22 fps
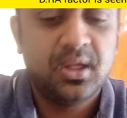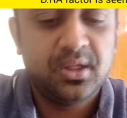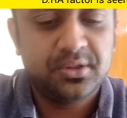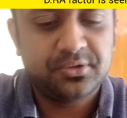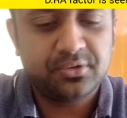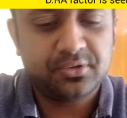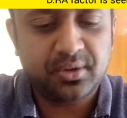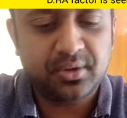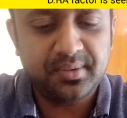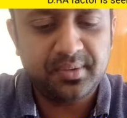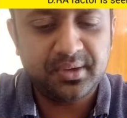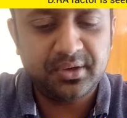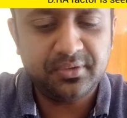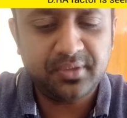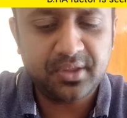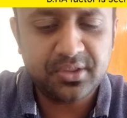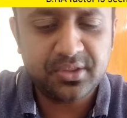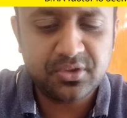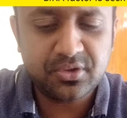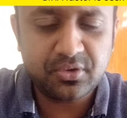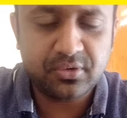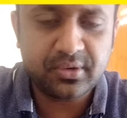So coming to
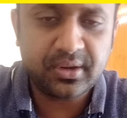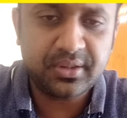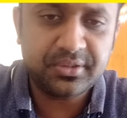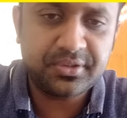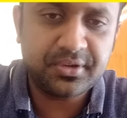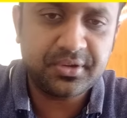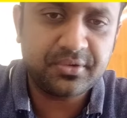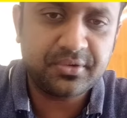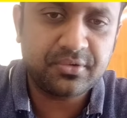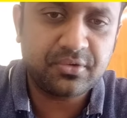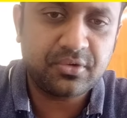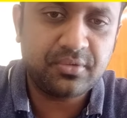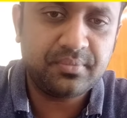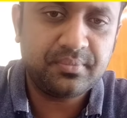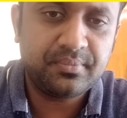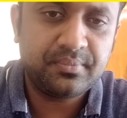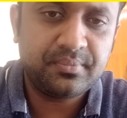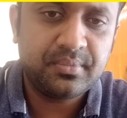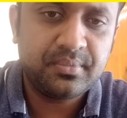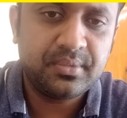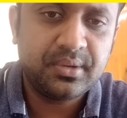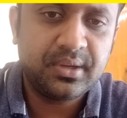the Sjogren
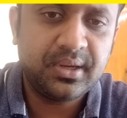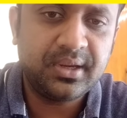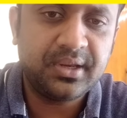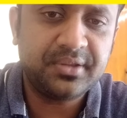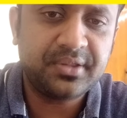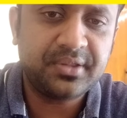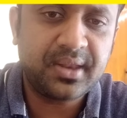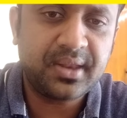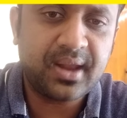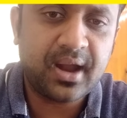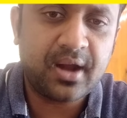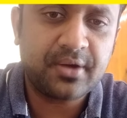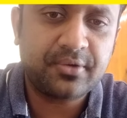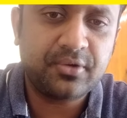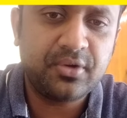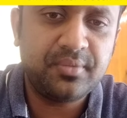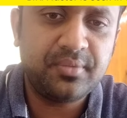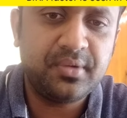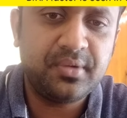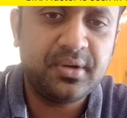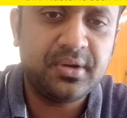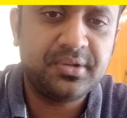syndrome, it is an
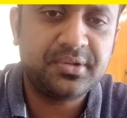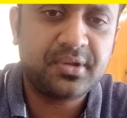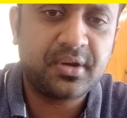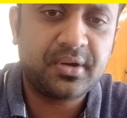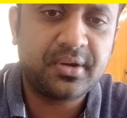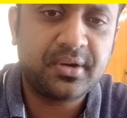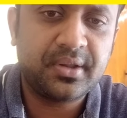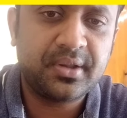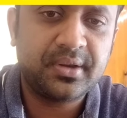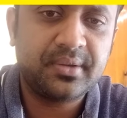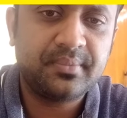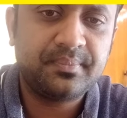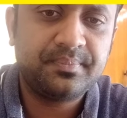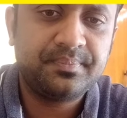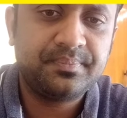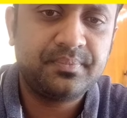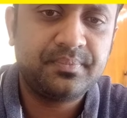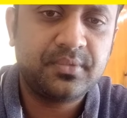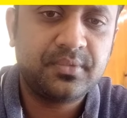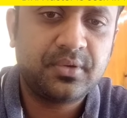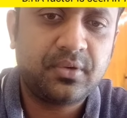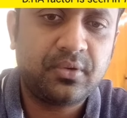autoimmune disorder,
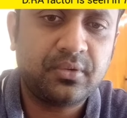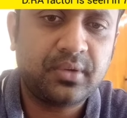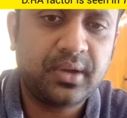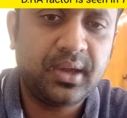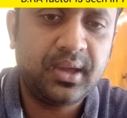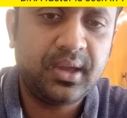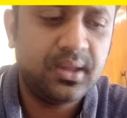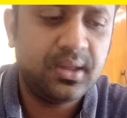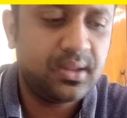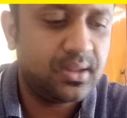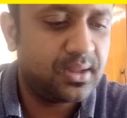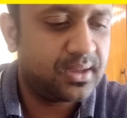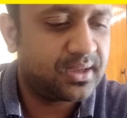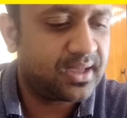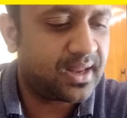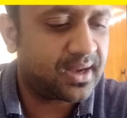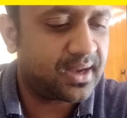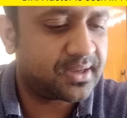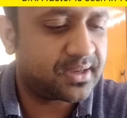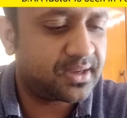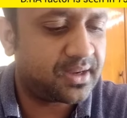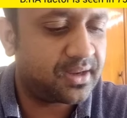okay,
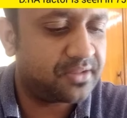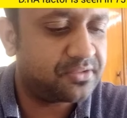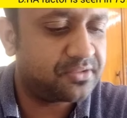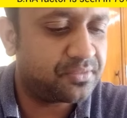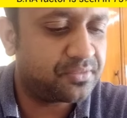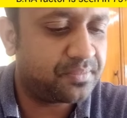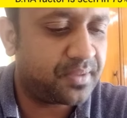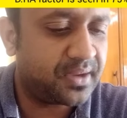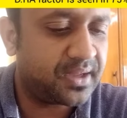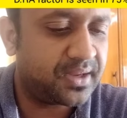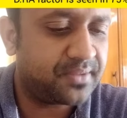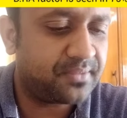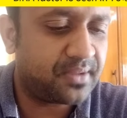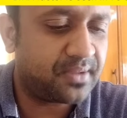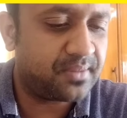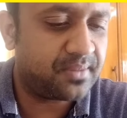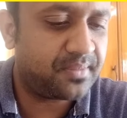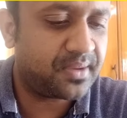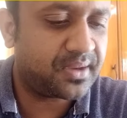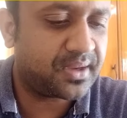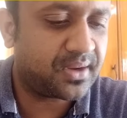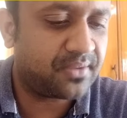characterized by
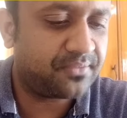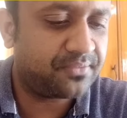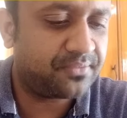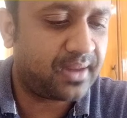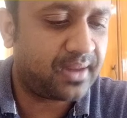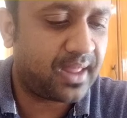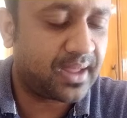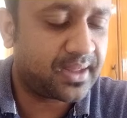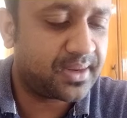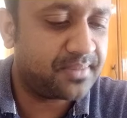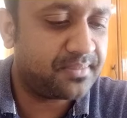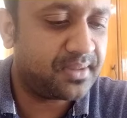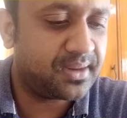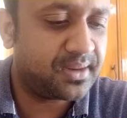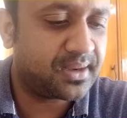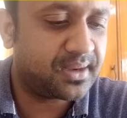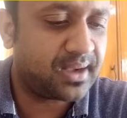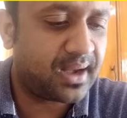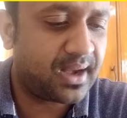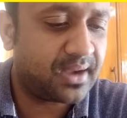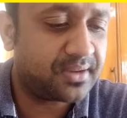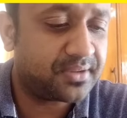involvement of
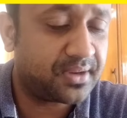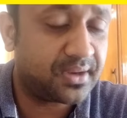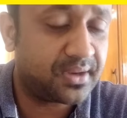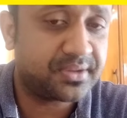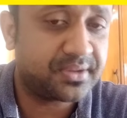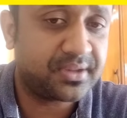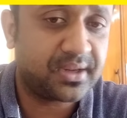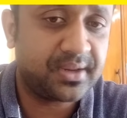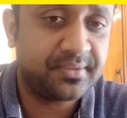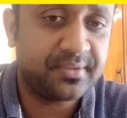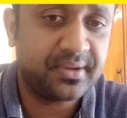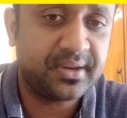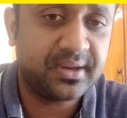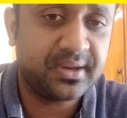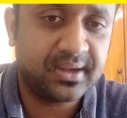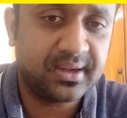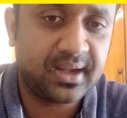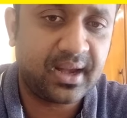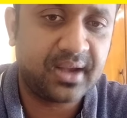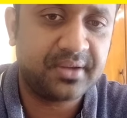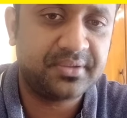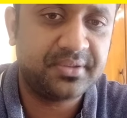lacrimal glands and salivary
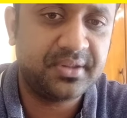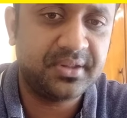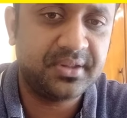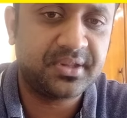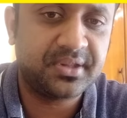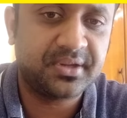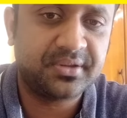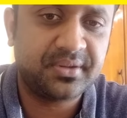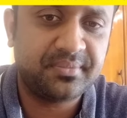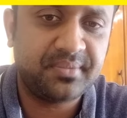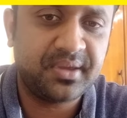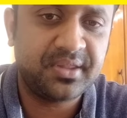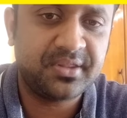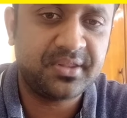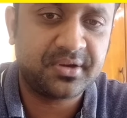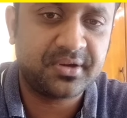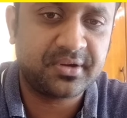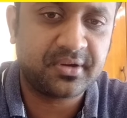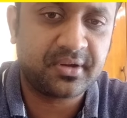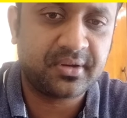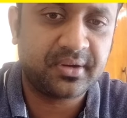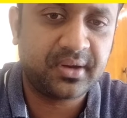glands. These are the
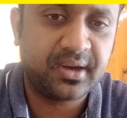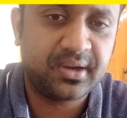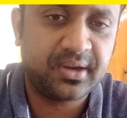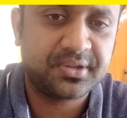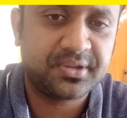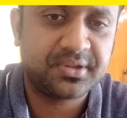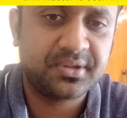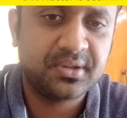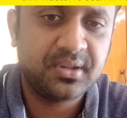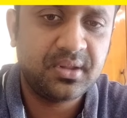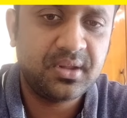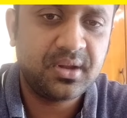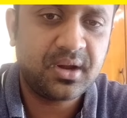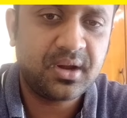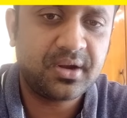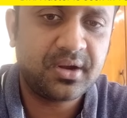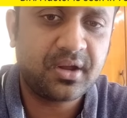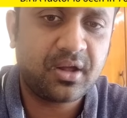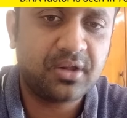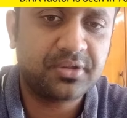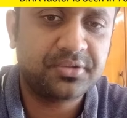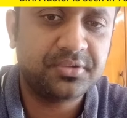major targets,
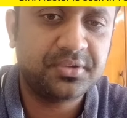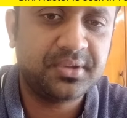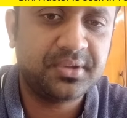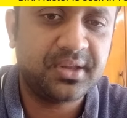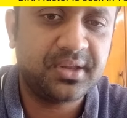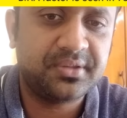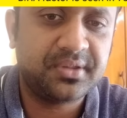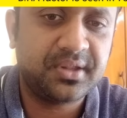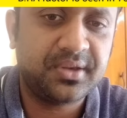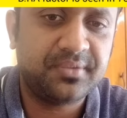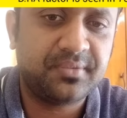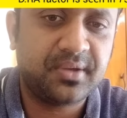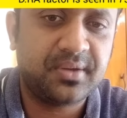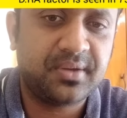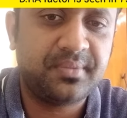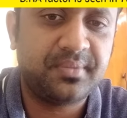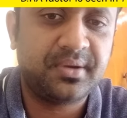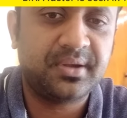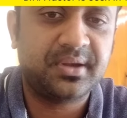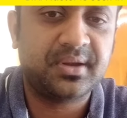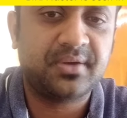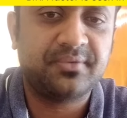and also there is an
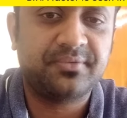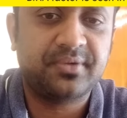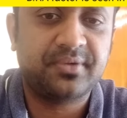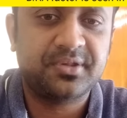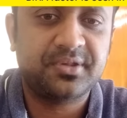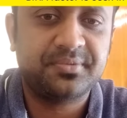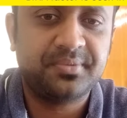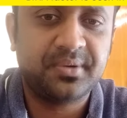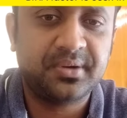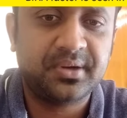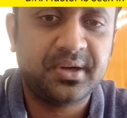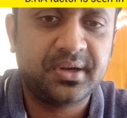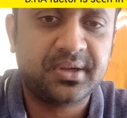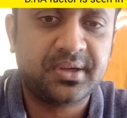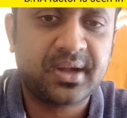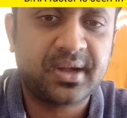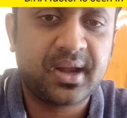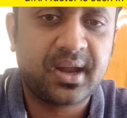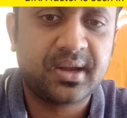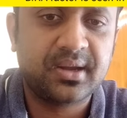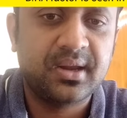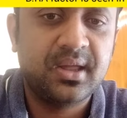involvement of respiratory
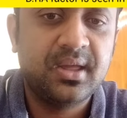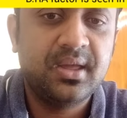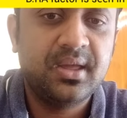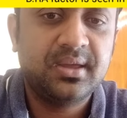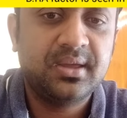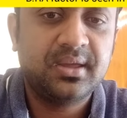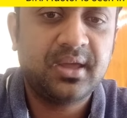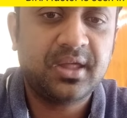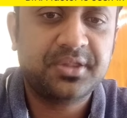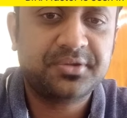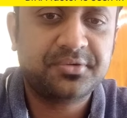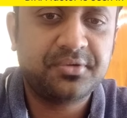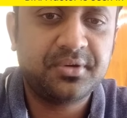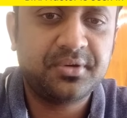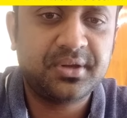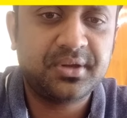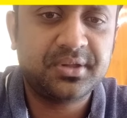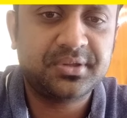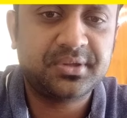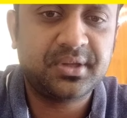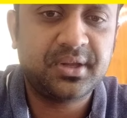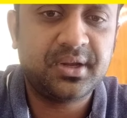tract,
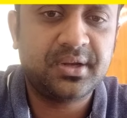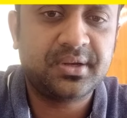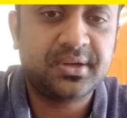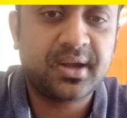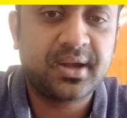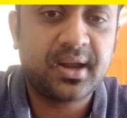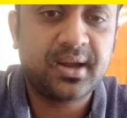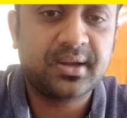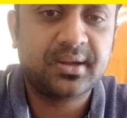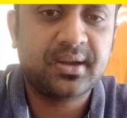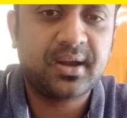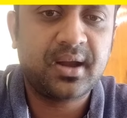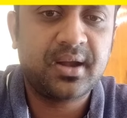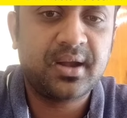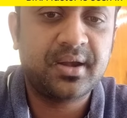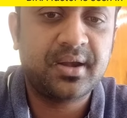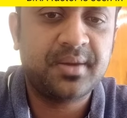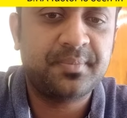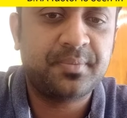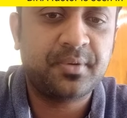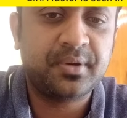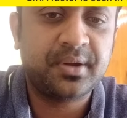gastrointestinal tract,
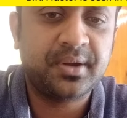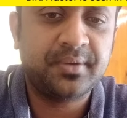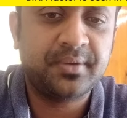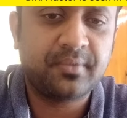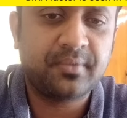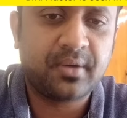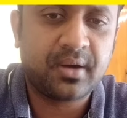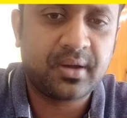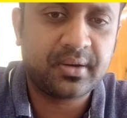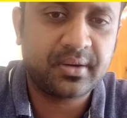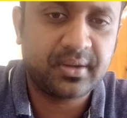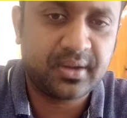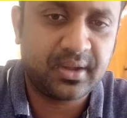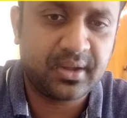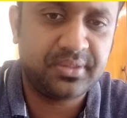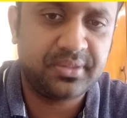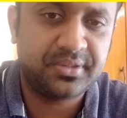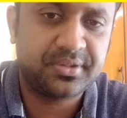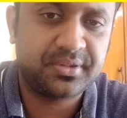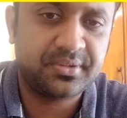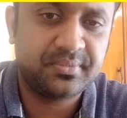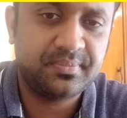and reproductive
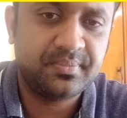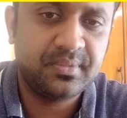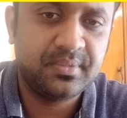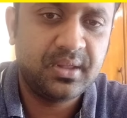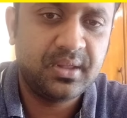organs.